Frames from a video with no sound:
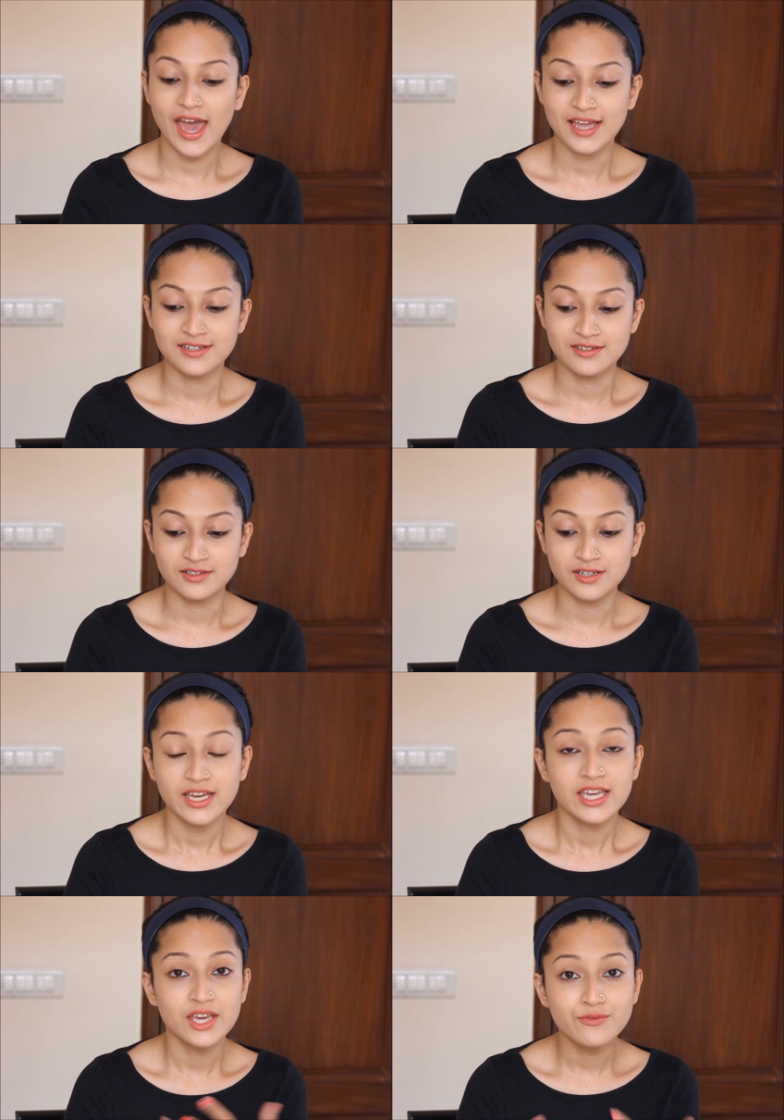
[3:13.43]
and uh,
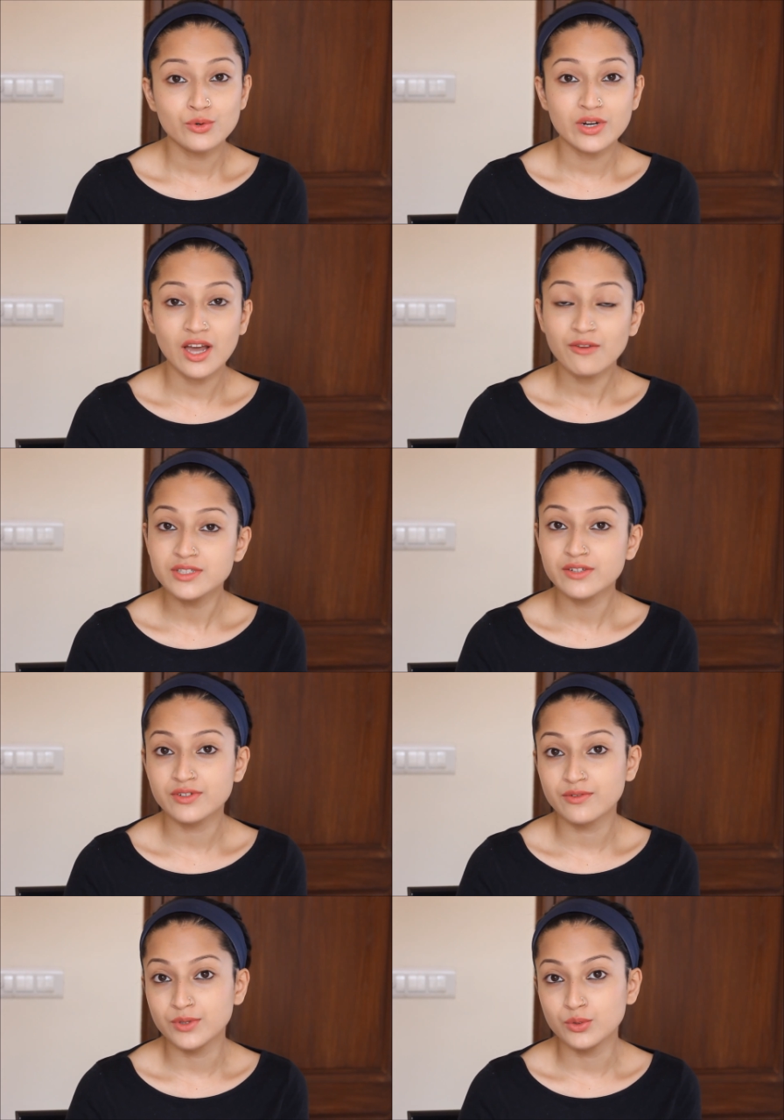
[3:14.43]
if you loved
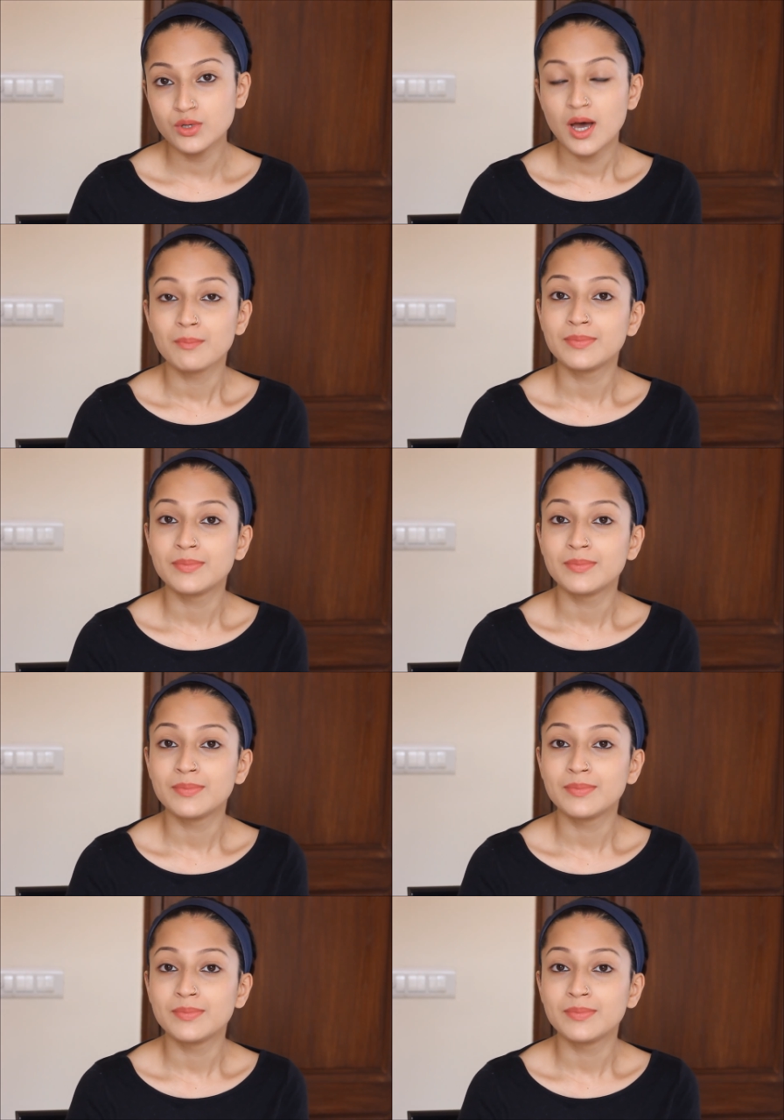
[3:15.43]
this review